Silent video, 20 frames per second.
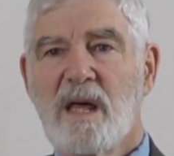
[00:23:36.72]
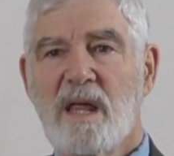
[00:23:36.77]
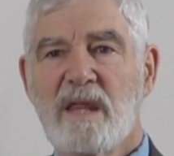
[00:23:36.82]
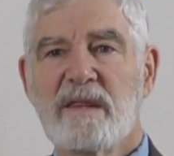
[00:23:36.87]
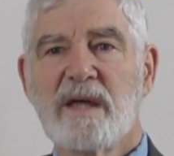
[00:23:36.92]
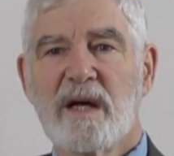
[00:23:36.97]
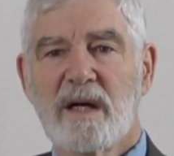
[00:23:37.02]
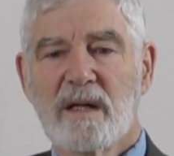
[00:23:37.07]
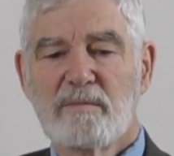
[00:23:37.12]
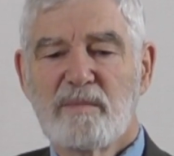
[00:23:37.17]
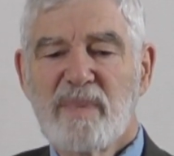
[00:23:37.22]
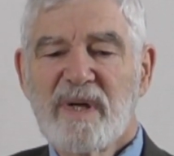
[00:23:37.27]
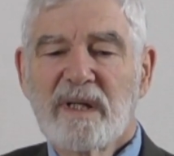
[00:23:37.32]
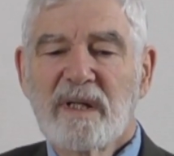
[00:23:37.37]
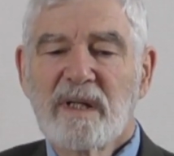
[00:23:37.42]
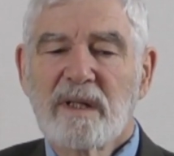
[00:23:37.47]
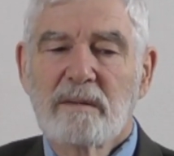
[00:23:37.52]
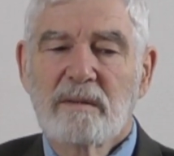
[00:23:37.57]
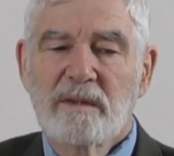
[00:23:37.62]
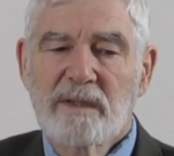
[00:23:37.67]
they are
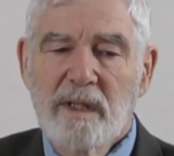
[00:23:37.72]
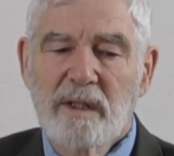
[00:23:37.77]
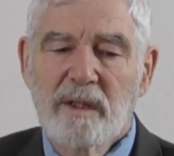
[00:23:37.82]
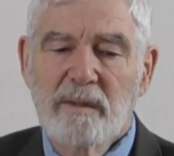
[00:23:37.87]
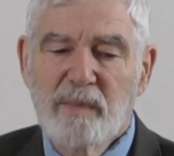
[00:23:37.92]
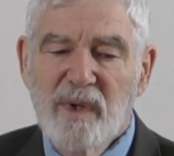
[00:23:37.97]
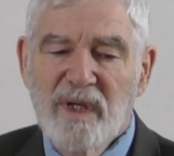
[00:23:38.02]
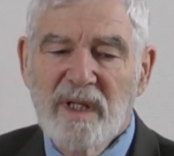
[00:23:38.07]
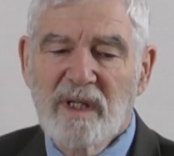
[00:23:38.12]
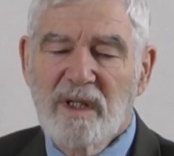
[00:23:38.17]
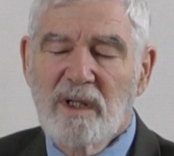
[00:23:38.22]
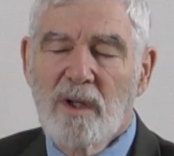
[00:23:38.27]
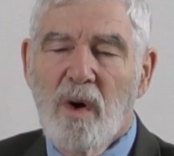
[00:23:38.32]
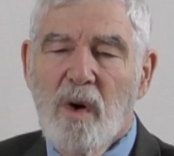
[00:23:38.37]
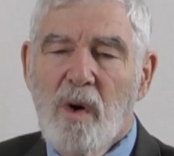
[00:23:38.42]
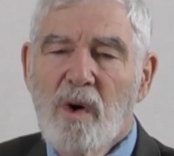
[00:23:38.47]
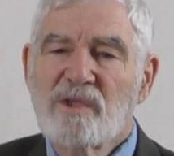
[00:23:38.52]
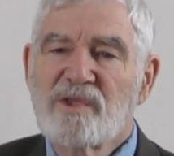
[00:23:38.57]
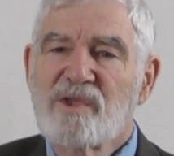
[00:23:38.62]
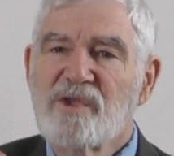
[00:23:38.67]
bringing
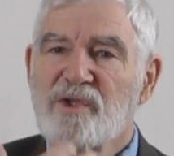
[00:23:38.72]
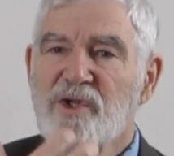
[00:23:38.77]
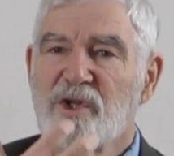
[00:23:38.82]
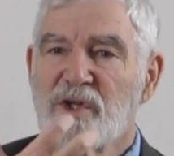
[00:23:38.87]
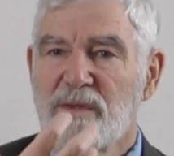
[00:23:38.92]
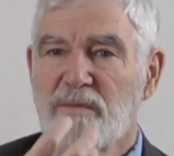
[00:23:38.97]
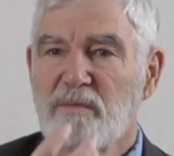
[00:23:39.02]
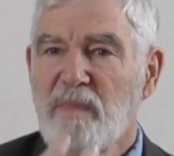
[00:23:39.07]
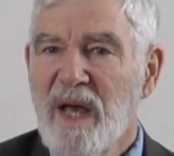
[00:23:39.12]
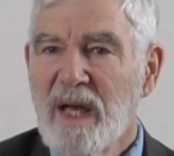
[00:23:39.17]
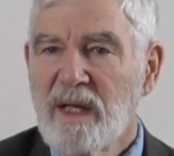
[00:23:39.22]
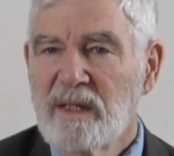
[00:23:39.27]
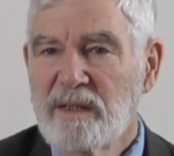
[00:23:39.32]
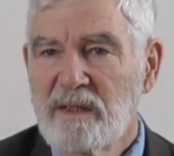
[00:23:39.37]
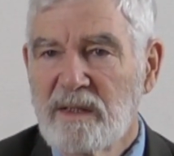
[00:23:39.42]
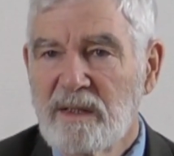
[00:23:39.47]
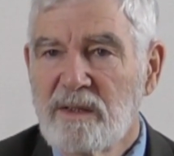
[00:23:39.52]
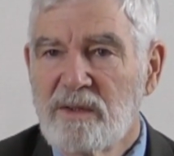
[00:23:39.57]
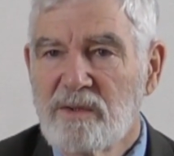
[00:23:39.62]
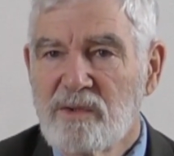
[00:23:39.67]
oxygen back
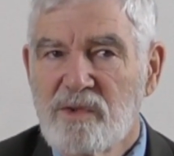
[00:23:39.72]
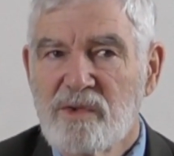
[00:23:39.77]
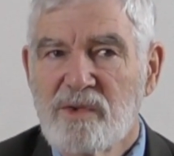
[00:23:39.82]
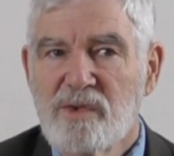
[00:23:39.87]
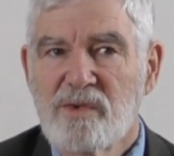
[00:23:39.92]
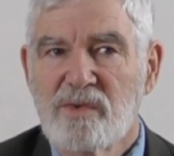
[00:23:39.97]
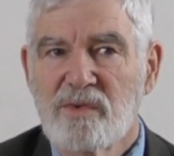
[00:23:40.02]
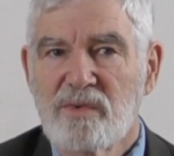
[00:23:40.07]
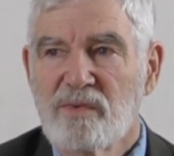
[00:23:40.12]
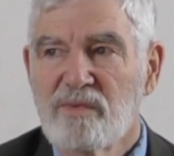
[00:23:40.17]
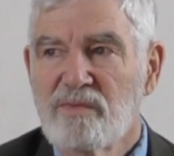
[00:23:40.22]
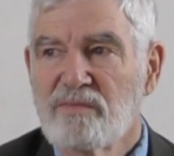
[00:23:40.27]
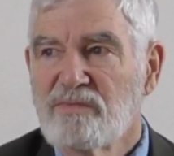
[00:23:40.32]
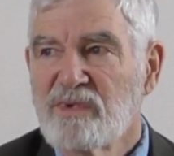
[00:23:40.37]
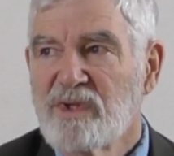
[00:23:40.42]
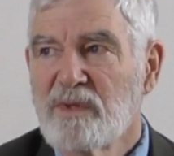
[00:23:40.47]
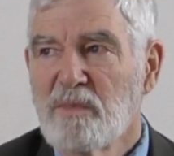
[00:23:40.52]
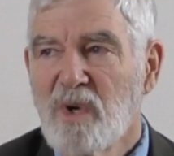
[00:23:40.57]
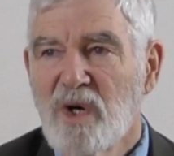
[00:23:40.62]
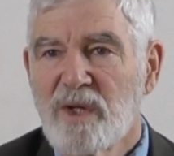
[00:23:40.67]
into
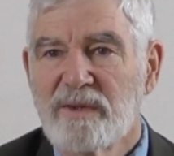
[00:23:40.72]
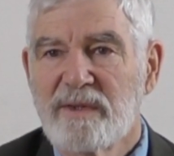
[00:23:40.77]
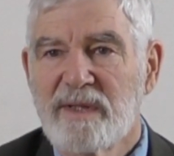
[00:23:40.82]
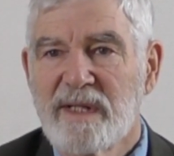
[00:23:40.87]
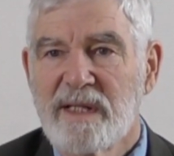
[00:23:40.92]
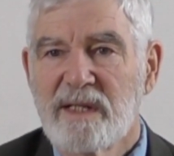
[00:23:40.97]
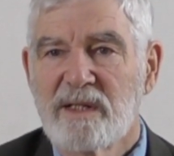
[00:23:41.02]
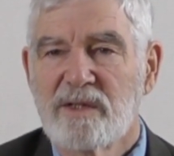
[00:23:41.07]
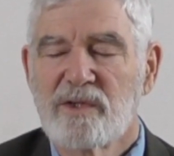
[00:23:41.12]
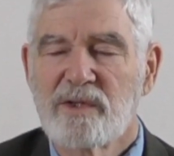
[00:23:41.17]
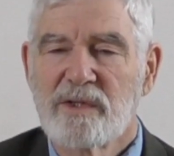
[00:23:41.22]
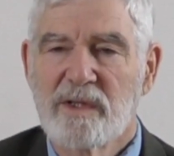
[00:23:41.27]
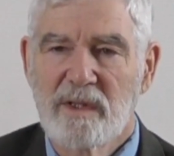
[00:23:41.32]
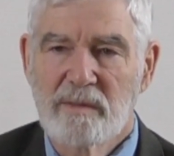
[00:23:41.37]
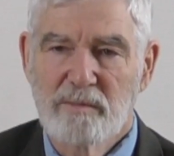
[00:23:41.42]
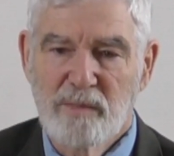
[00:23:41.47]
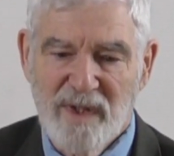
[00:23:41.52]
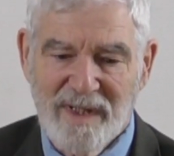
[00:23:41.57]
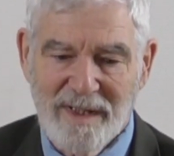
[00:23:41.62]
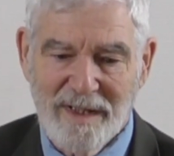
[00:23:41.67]
the modern age. They are
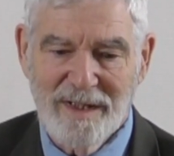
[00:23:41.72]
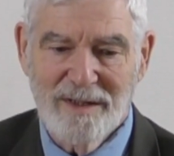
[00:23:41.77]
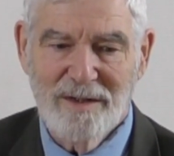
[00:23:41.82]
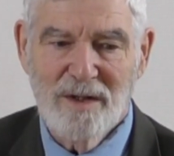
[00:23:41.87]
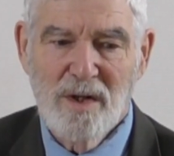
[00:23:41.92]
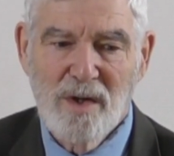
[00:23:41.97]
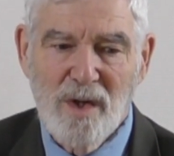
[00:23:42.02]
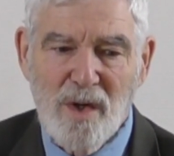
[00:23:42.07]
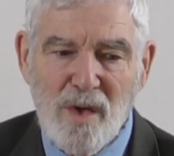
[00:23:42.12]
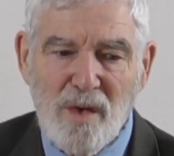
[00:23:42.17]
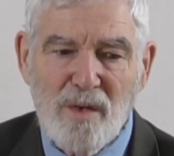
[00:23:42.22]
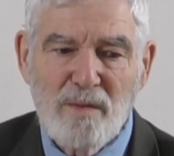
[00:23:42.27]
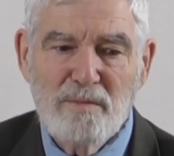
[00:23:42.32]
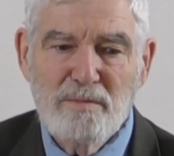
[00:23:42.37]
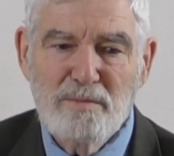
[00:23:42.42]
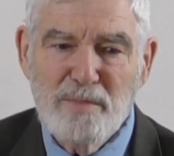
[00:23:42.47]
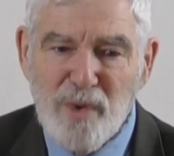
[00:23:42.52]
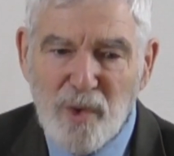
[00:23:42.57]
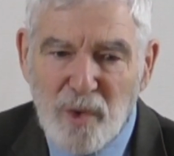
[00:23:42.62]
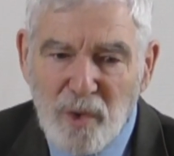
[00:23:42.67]
bringing
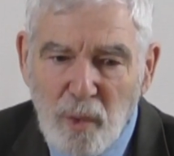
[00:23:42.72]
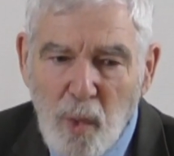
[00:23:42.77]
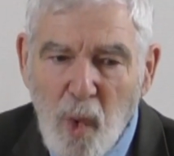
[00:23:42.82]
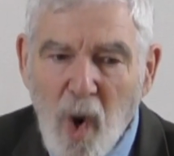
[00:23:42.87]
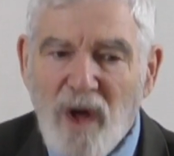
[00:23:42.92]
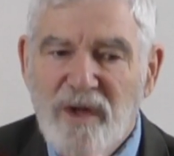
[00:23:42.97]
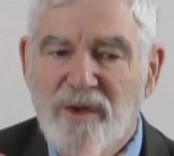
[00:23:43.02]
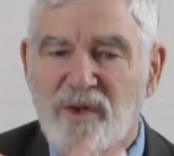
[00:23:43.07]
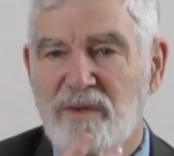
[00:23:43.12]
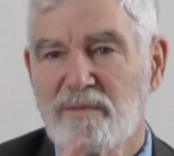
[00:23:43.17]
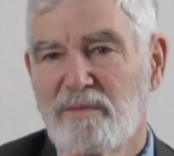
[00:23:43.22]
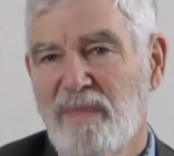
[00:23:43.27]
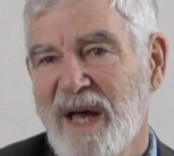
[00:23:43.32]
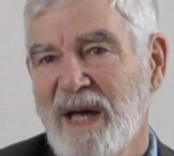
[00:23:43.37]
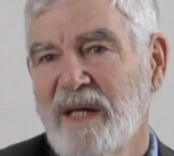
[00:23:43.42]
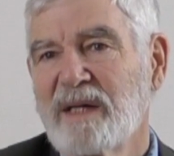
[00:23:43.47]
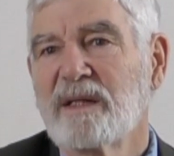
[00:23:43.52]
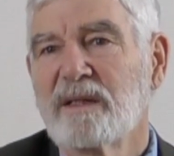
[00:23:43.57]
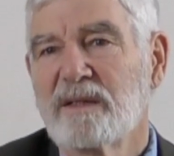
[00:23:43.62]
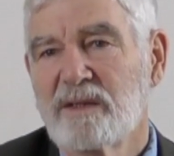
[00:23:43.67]
pure water
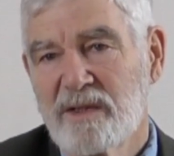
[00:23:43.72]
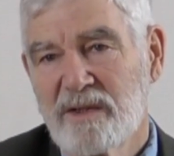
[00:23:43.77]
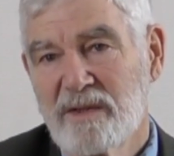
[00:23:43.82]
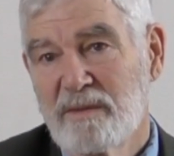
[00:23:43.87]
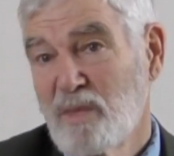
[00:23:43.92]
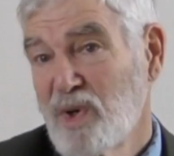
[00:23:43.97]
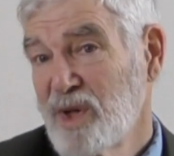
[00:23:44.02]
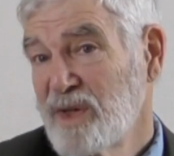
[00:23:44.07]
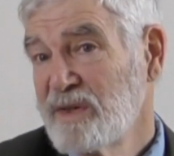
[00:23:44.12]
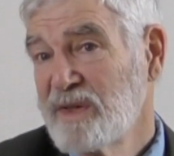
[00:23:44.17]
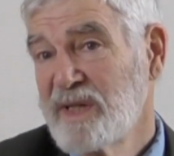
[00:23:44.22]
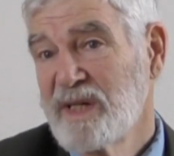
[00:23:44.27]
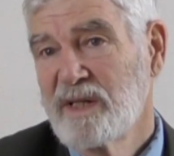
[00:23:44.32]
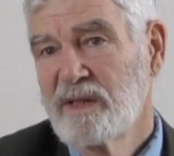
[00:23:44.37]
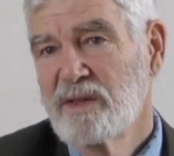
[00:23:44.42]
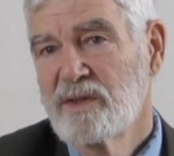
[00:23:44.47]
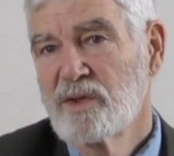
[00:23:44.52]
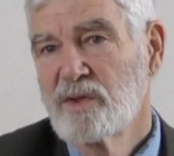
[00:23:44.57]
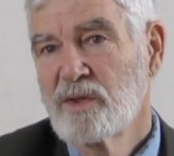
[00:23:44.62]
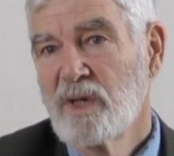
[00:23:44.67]
back into the modern
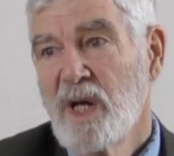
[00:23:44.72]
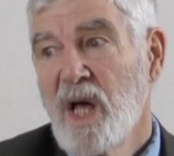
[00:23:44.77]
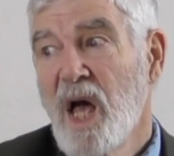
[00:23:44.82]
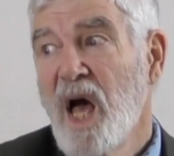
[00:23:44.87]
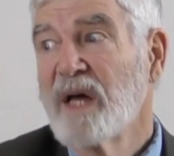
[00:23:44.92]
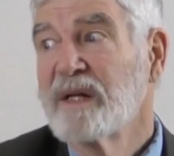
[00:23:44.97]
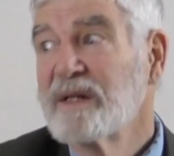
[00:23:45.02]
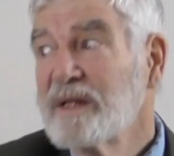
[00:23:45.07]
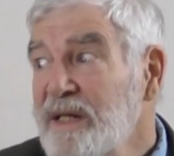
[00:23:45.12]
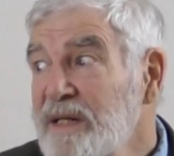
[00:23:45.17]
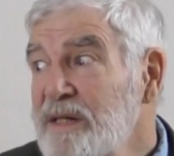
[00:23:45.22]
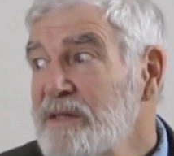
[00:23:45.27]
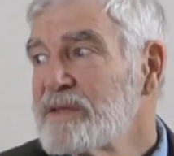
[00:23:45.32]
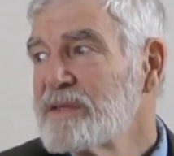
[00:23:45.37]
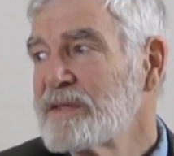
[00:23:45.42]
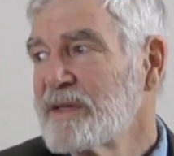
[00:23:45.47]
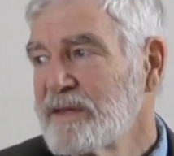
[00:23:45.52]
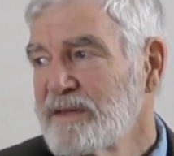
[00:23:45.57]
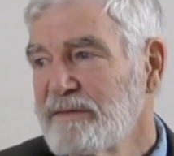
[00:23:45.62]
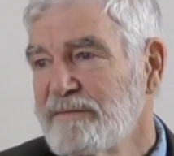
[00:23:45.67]
age. At
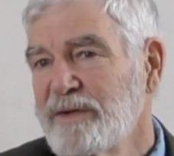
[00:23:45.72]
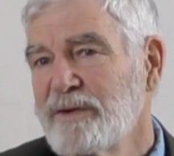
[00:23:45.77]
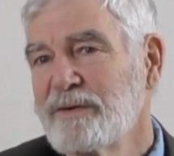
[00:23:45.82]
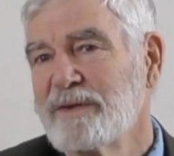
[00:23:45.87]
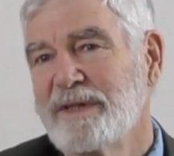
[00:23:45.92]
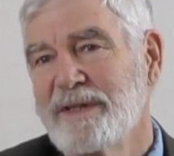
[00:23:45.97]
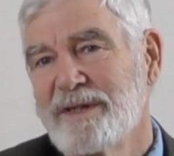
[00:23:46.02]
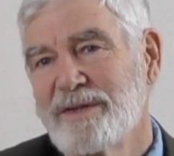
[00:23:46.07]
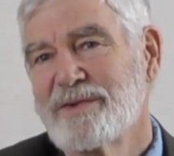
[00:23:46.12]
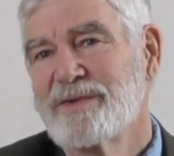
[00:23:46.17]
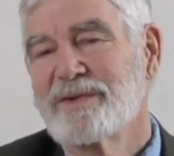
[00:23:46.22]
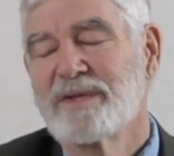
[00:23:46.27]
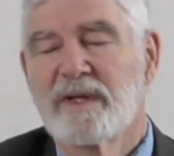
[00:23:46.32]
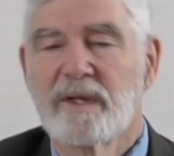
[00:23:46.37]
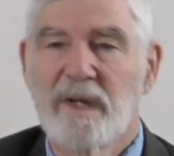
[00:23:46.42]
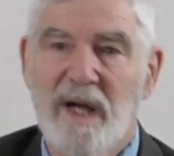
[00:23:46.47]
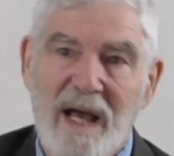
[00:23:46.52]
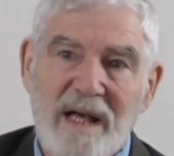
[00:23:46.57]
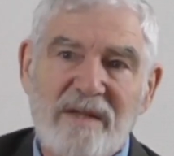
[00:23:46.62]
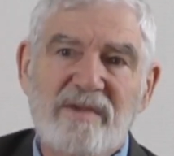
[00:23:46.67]
the very least, they
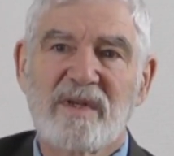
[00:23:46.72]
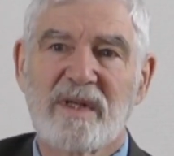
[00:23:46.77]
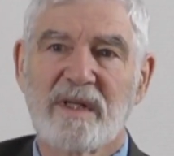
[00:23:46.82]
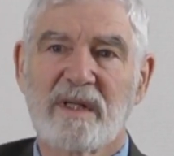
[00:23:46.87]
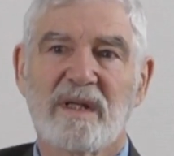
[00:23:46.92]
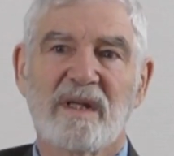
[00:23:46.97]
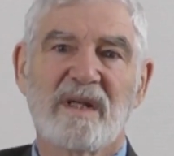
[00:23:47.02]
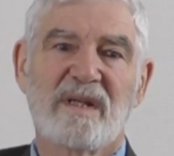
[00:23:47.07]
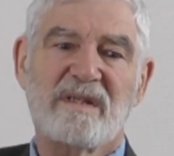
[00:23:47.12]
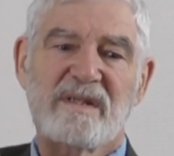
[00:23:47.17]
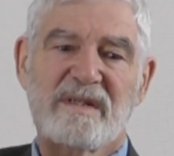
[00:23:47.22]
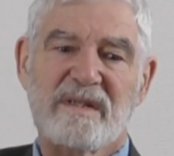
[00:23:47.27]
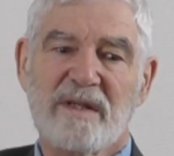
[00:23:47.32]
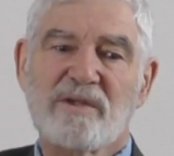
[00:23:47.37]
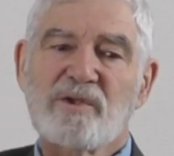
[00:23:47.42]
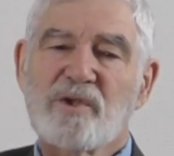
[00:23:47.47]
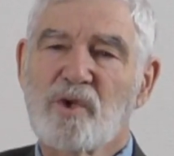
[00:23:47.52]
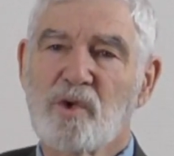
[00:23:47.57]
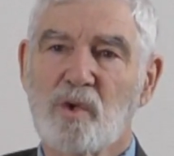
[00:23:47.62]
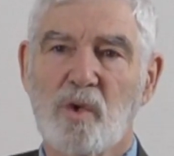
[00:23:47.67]
are asking
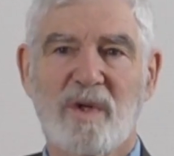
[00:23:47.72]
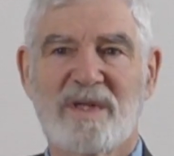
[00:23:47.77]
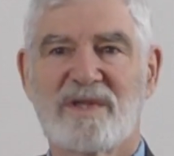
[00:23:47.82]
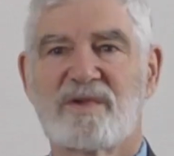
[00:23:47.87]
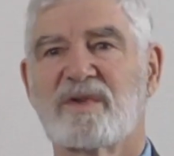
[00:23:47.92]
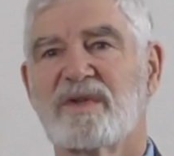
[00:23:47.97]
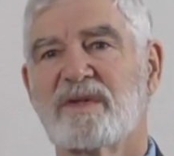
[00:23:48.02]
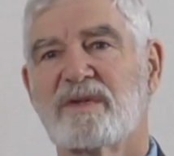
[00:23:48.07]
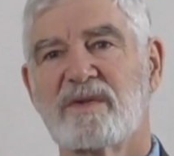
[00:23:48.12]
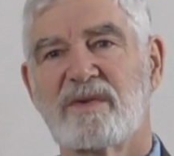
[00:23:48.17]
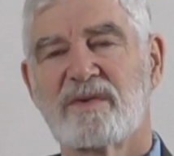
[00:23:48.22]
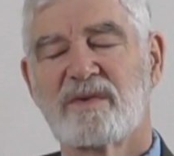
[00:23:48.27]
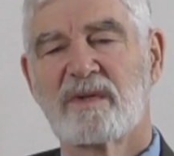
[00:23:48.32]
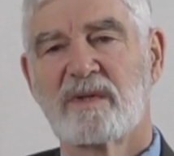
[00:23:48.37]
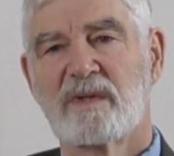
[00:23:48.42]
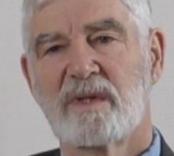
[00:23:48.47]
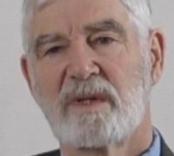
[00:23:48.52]
essential questions.